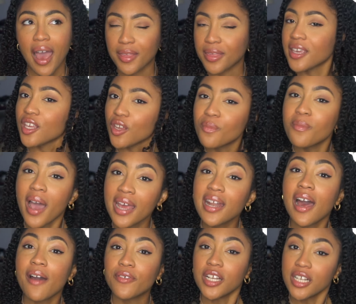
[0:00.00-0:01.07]
I think you might
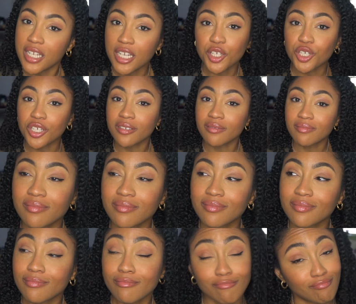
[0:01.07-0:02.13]
have an addiction.
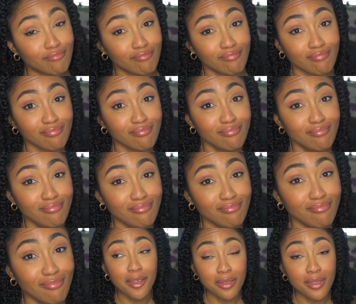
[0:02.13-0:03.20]

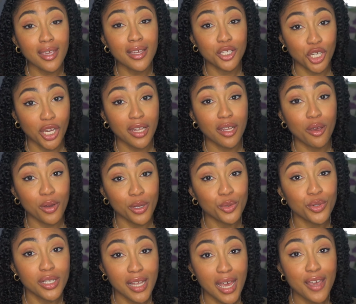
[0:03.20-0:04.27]
I think JLo in
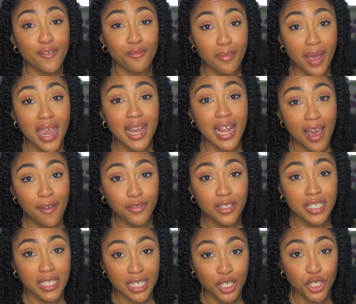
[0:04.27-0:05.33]
real life might have an
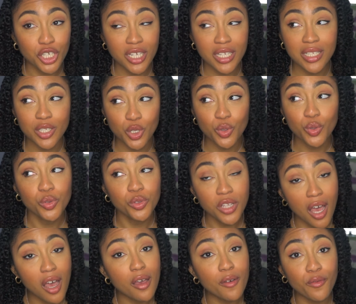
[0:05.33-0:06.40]
addiction to
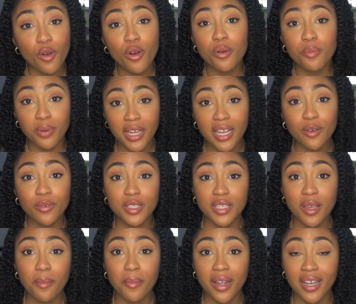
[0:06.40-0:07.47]
love or being with
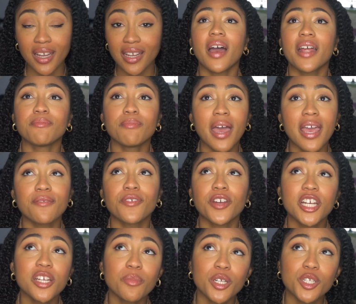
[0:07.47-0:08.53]
somebody and might
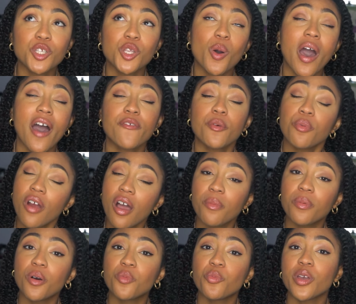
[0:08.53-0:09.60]
very much so have a
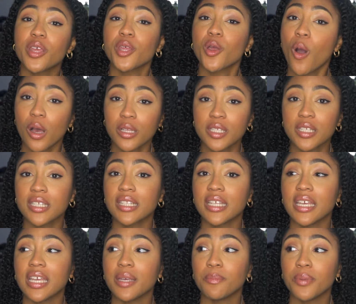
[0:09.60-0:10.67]
problem with
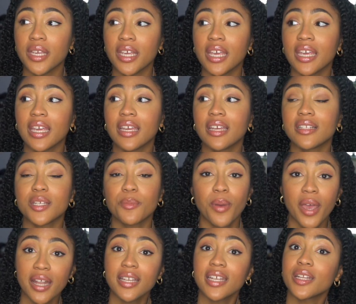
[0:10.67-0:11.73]
constantly being
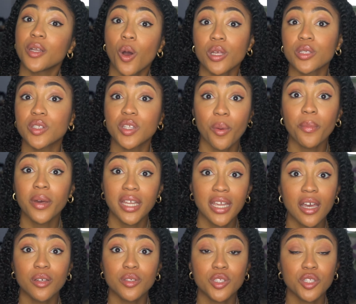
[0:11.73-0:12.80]
dependent on somebody
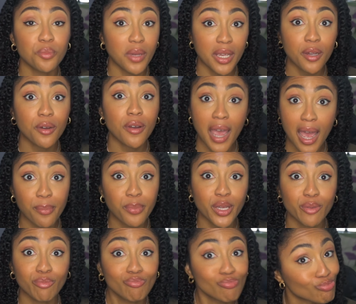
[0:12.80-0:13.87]
else to make her
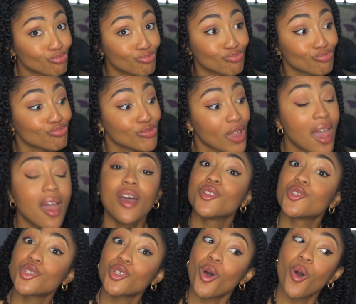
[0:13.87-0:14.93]
happy.
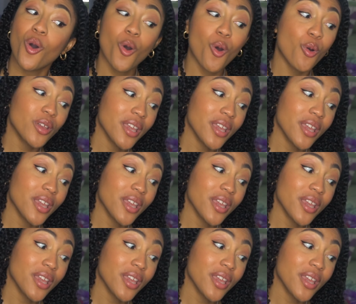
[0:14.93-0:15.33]
So